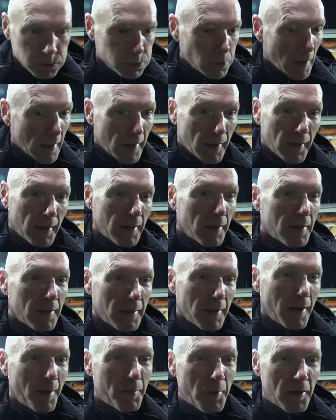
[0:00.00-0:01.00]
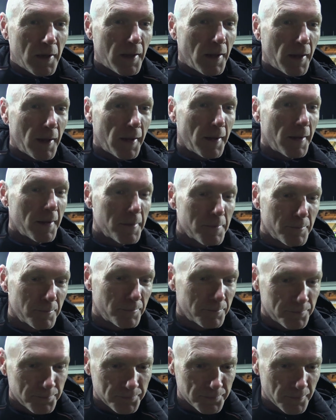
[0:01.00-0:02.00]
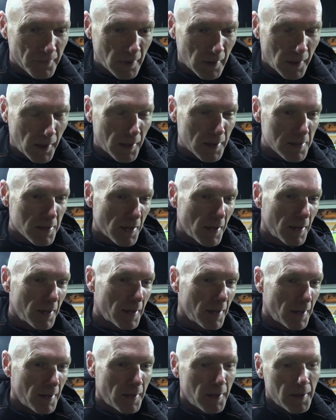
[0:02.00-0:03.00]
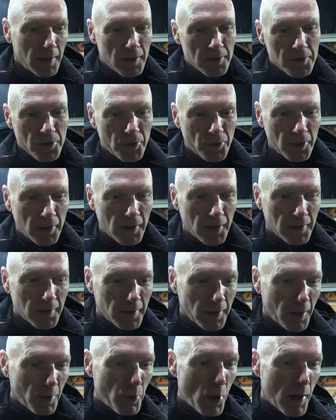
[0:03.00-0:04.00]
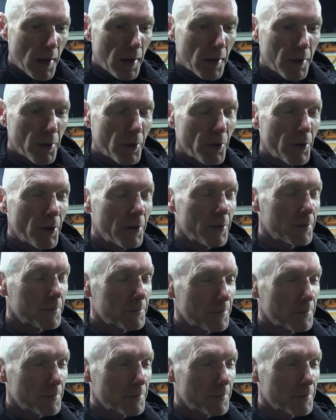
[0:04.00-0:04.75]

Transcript: Well, I mean, like you say, it's only a week ago.